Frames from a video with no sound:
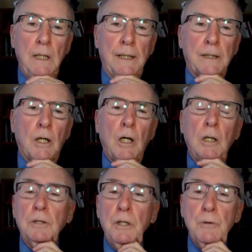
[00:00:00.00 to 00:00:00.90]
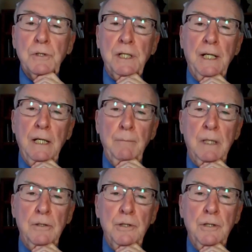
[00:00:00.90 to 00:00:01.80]
And Carl used an
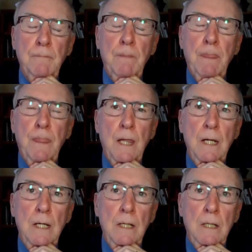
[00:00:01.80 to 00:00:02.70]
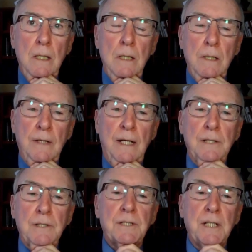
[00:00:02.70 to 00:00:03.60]
image that
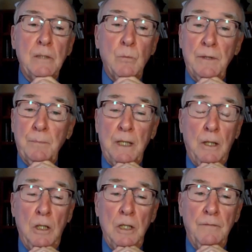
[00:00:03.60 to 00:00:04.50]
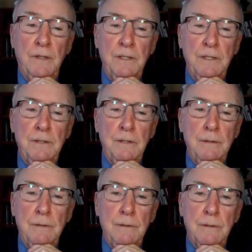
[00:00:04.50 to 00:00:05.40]
has stayed with me all of these
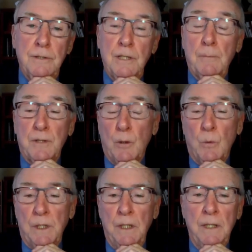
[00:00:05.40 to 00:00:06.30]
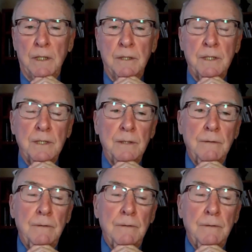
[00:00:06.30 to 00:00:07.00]
subsequent years.